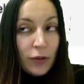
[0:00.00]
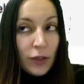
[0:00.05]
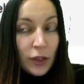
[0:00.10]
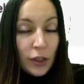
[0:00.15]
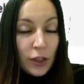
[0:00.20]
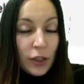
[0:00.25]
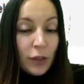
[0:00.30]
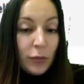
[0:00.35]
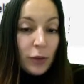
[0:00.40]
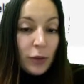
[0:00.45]

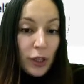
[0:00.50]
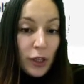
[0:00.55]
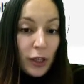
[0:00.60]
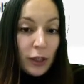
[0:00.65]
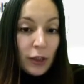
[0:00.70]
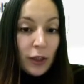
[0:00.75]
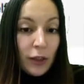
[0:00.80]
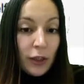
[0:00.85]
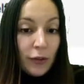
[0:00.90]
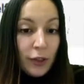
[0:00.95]
just to double
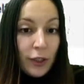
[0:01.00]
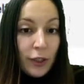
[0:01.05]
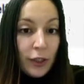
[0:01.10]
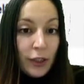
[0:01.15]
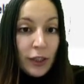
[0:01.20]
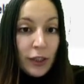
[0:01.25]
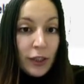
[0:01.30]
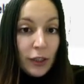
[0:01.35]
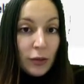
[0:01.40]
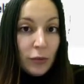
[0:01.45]
check that
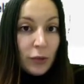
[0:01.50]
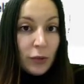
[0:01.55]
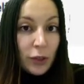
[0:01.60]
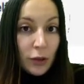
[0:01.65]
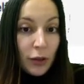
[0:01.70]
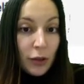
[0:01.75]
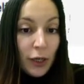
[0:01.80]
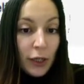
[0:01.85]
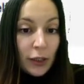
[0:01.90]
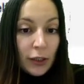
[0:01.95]
everything I did was
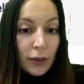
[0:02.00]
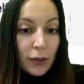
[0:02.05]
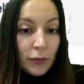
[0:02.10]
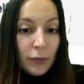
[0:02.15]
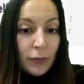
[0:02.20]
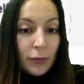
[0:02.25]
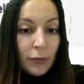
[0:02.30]
correct.